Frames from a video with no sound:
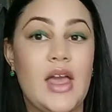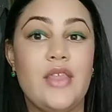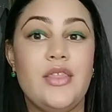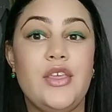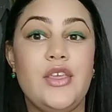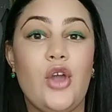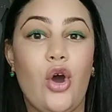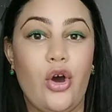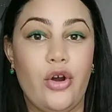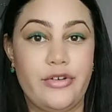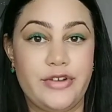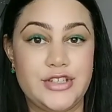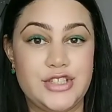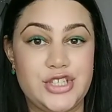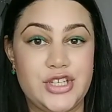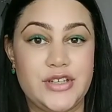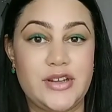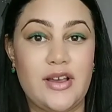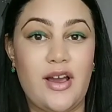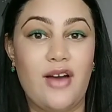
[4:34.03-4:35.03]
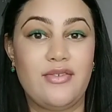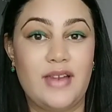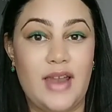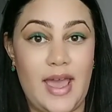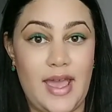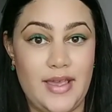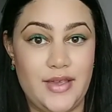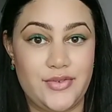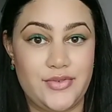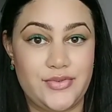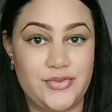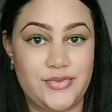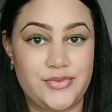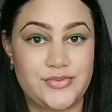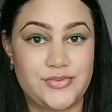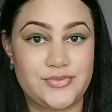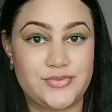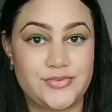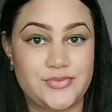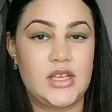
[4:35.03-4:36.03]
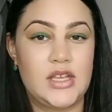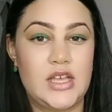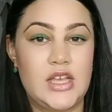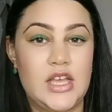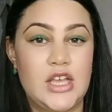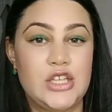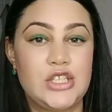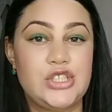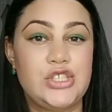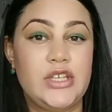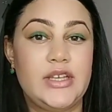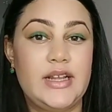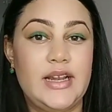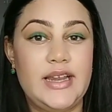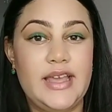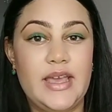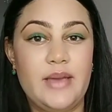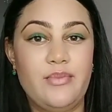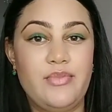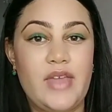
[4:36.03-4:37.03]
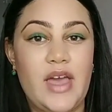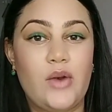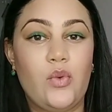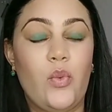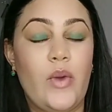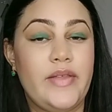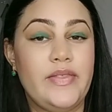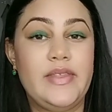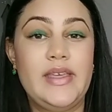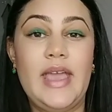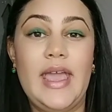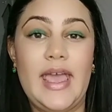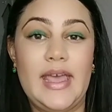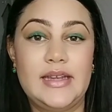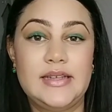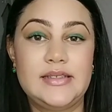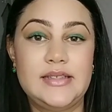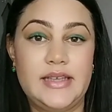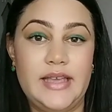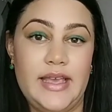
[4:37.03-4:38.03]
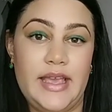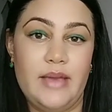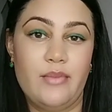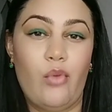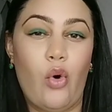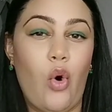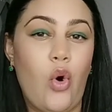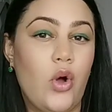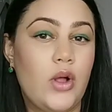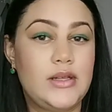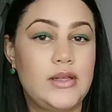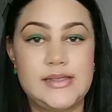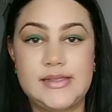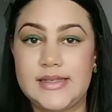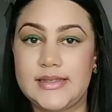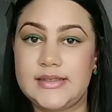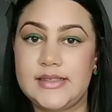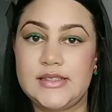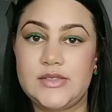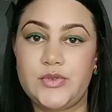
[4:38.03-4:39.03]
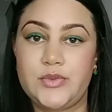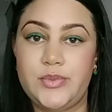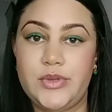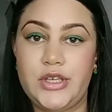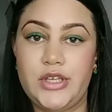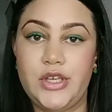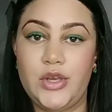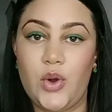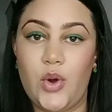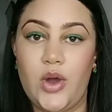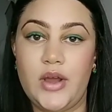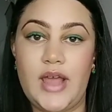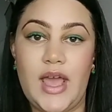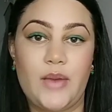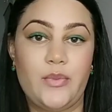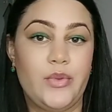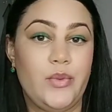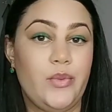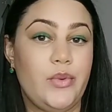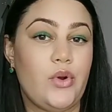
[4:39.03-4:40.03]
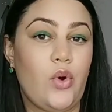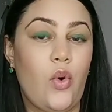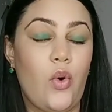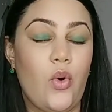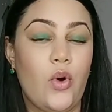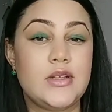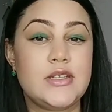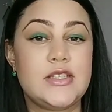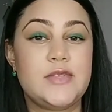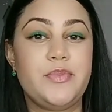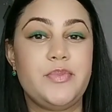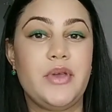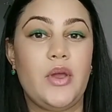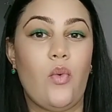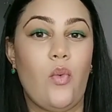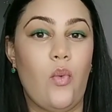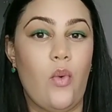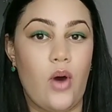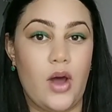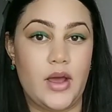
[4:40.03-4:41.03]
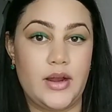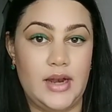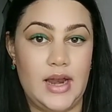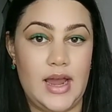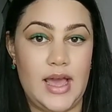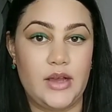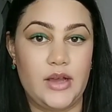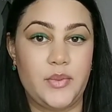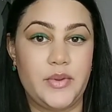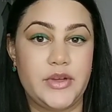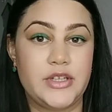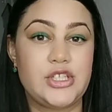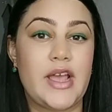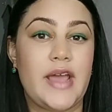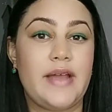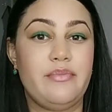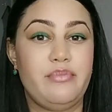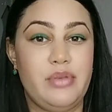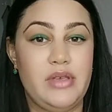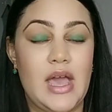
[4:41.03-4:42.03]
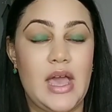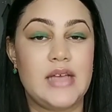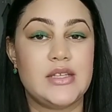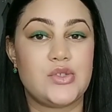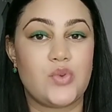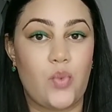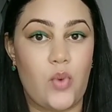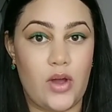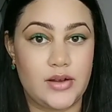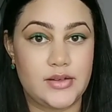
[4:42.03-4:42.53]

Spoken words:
origin of life. She claimed that when the end came, all sickness would be cured, and we would all speak one language and be as one.